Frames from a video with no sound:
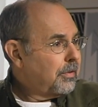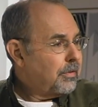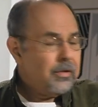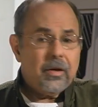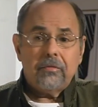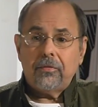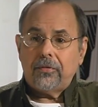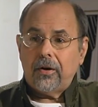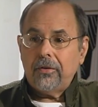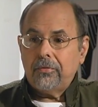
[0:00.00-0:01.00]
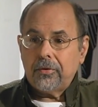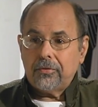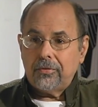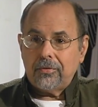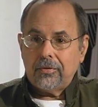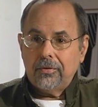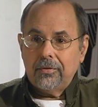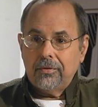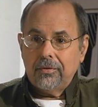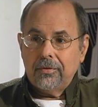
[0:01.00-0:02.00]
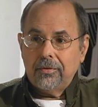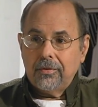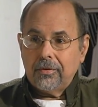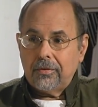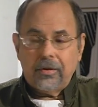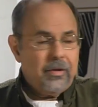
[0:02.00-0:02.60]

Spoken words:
Then you have a 5-week shoot. Then